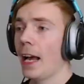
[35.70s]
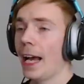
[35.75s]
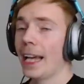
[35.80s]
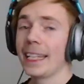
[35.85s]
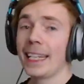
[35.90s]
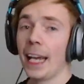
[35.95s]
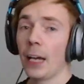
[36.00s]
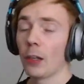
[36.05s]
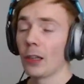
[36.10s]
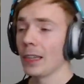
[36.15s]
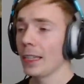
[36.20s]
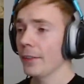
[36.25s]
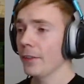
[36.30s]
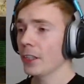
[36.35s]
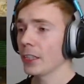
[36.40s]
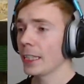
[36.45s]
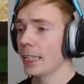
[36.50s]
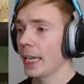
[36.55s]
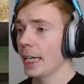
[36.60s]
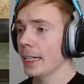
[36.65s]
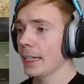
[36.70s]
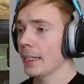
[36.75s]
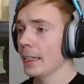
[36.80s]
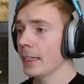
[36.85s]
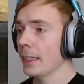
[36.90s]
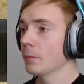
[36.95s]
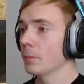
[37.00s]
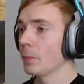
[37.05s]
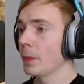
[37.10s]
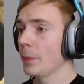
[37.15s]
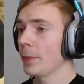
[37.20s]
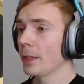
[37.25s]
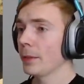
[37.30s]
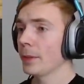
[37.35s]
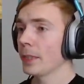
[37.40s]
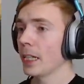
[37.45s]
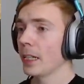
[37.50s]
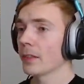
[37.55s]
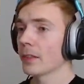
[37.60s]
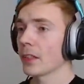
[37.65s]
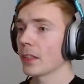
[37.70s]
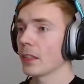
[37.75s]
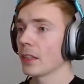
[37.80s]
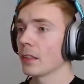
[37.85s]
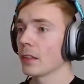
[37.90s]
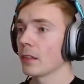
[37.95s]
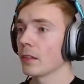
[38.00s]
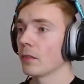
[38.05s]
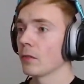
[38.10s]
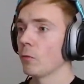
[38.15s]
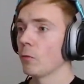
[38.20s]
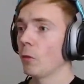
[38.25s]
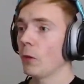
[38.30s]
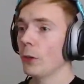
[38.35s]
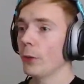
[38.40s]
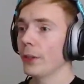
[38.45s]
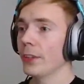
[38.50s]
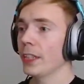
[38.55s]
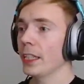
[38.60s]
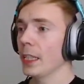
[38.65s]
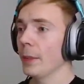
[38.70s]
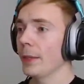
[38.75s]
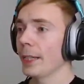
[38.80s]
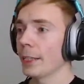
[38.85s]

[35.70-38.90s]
I now live in Canada. People have been asking, what do I think about